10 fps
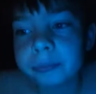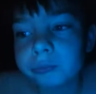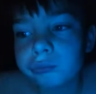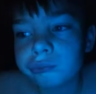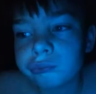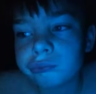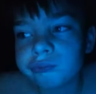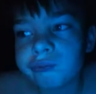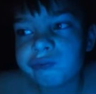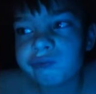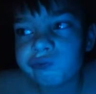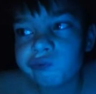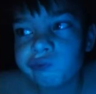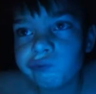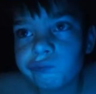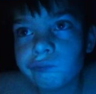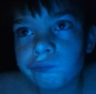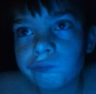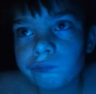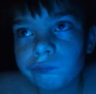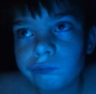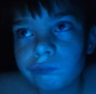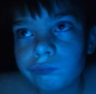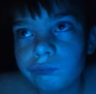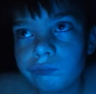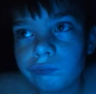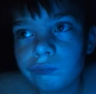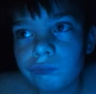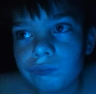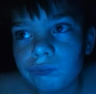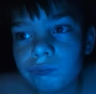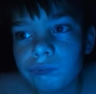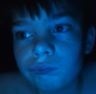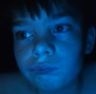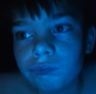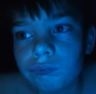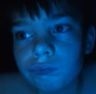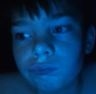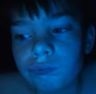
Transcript: [no speech]